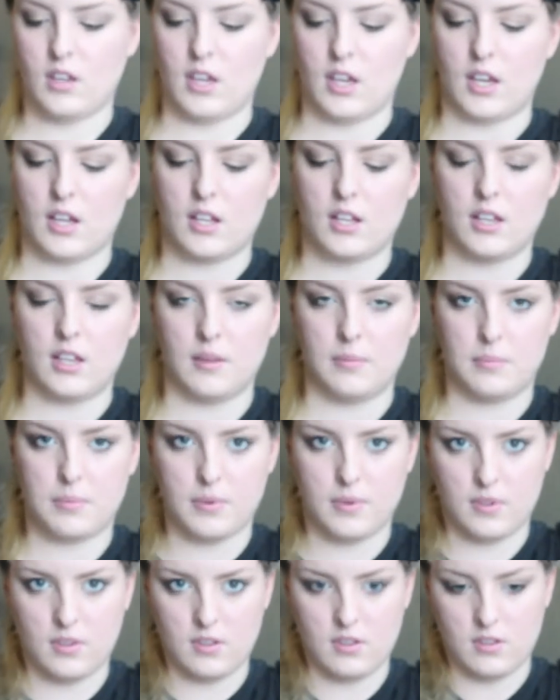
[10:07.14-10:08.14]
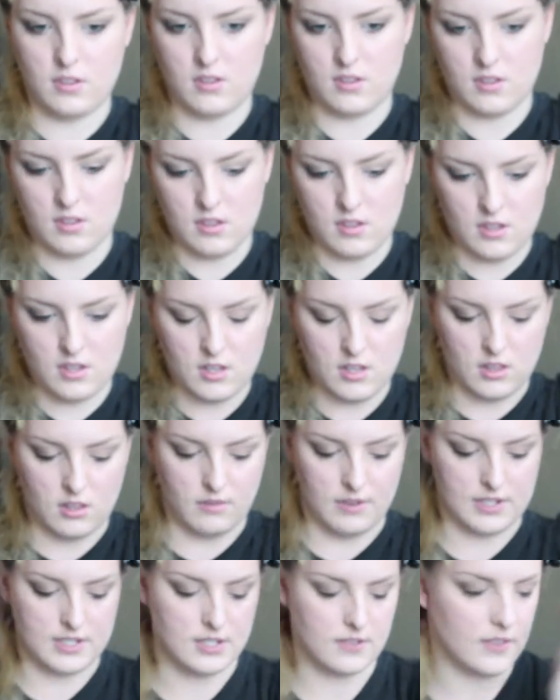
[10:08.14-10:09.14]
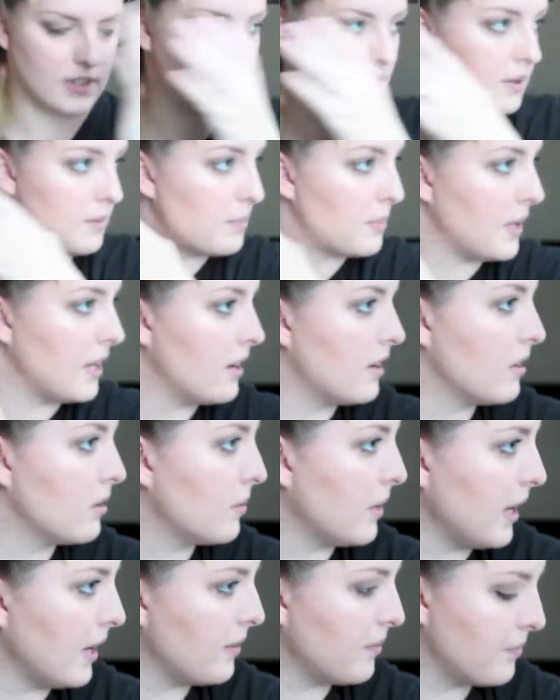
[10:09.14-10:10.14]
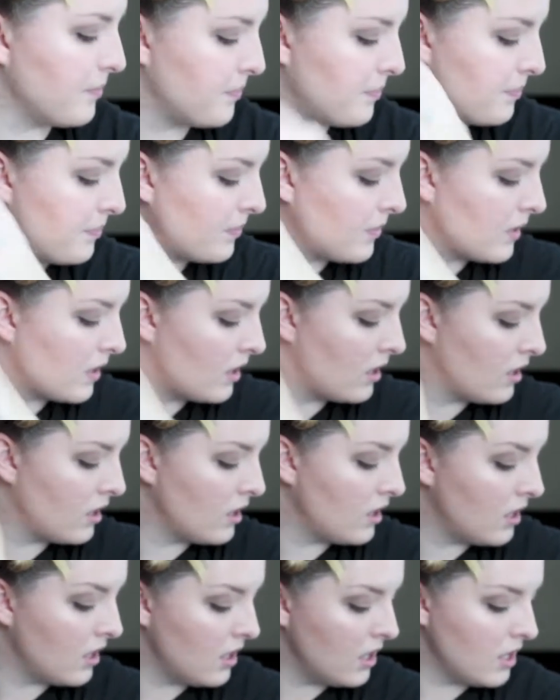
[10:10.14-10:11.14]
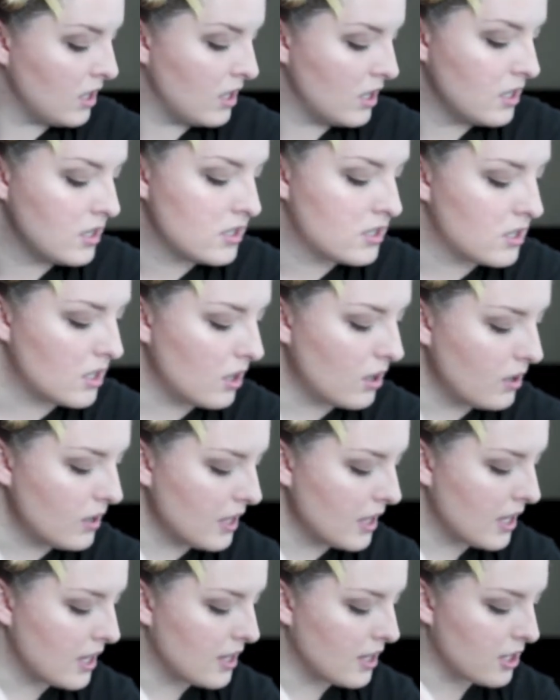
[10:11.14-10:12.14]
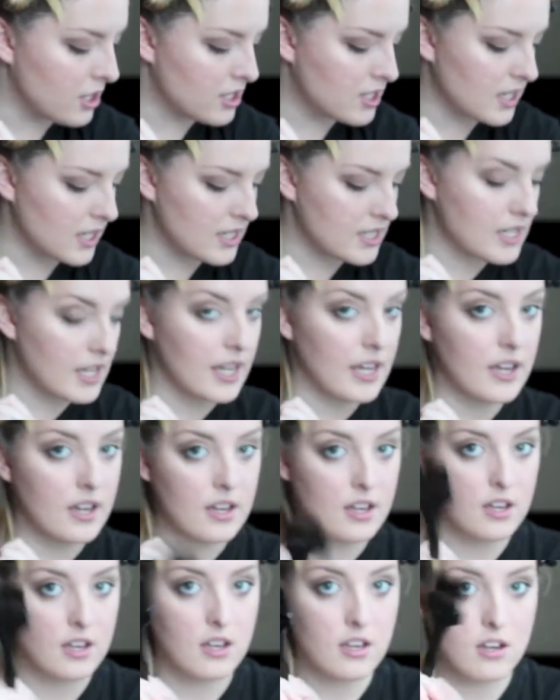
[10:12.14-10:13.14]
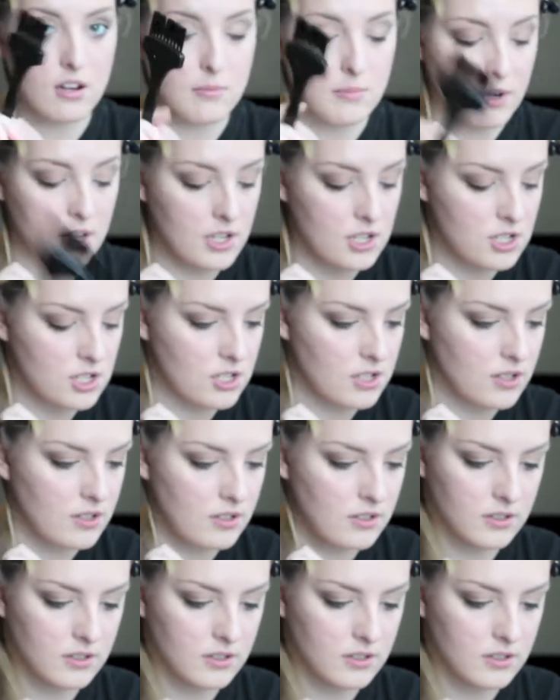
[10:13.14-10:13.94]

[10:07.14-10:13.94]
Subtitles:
And clip the rest of it up out of the way. So, and then you're just going to take your brush